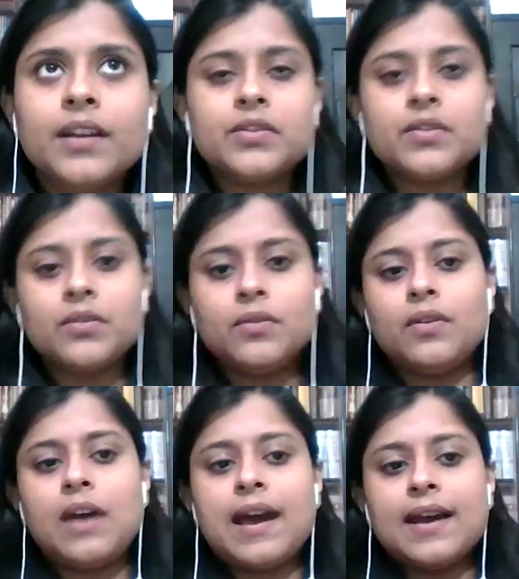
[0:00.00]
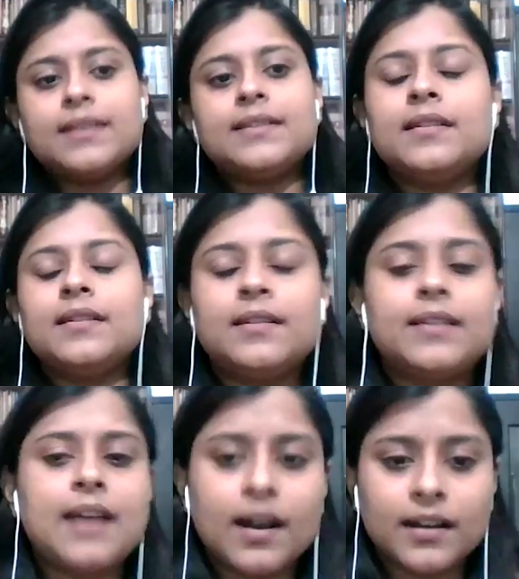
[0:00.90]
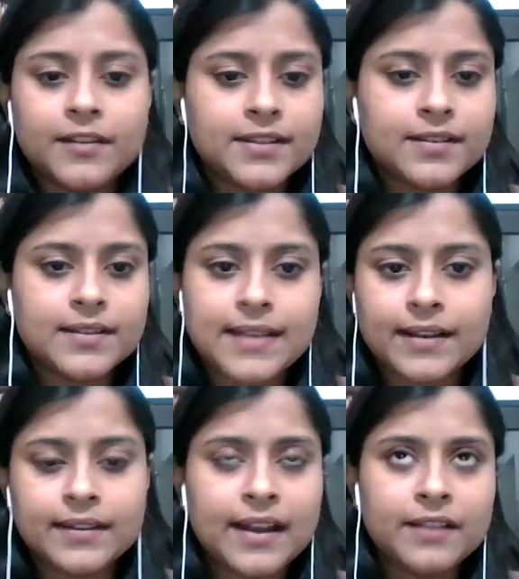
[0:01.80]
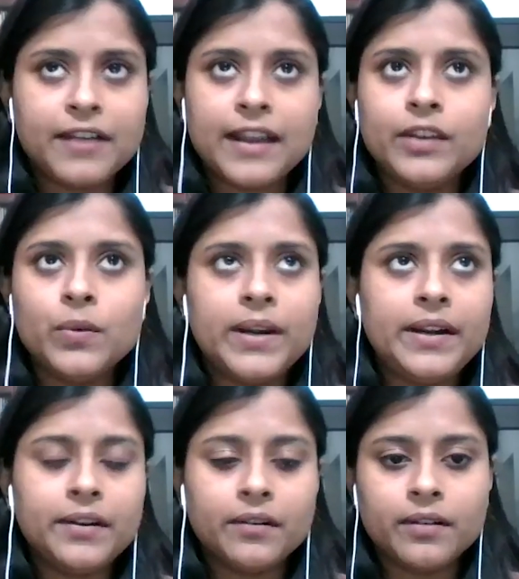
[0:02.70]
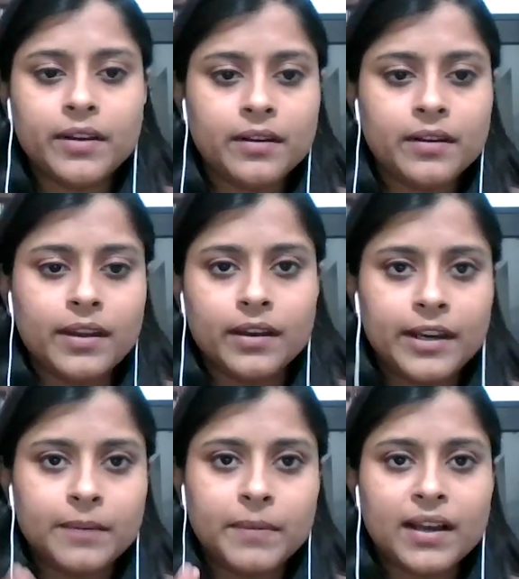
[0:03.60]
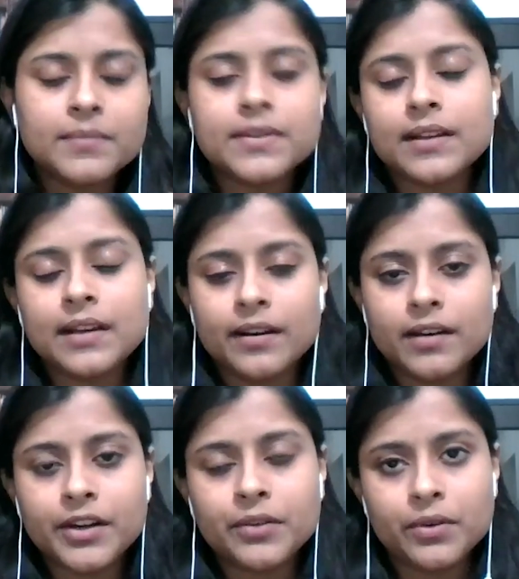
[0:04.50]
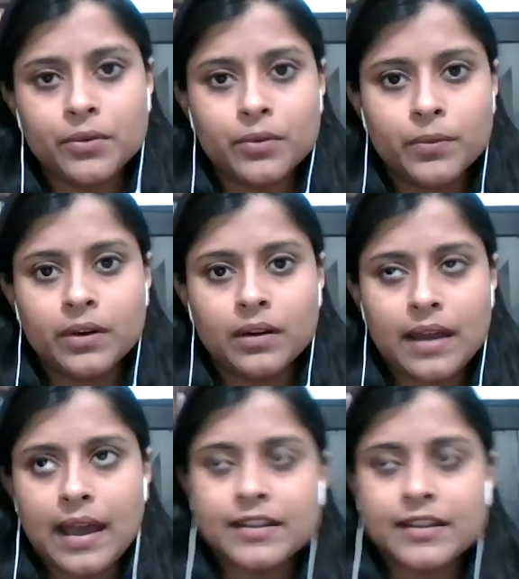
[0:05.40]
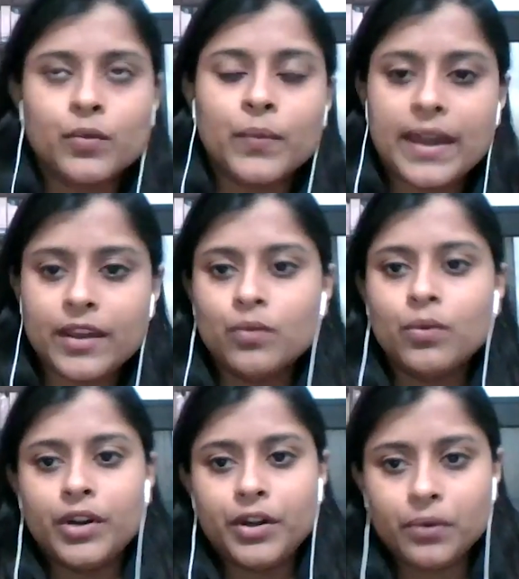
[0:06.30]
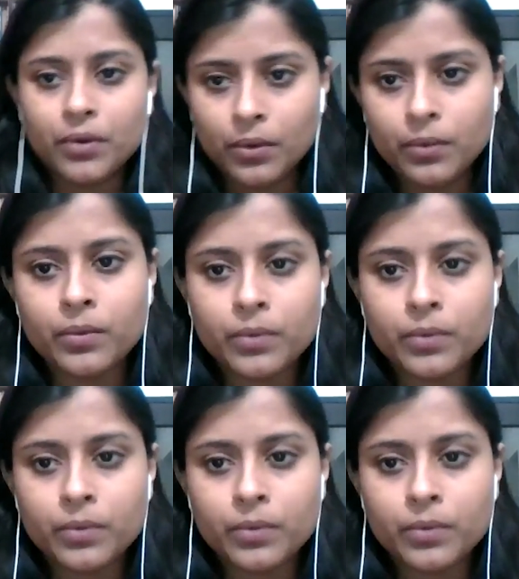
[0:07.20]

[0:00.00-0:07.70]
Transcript: So as Raga sir said, that while you intern, it becomes clear to you as to where you want to go.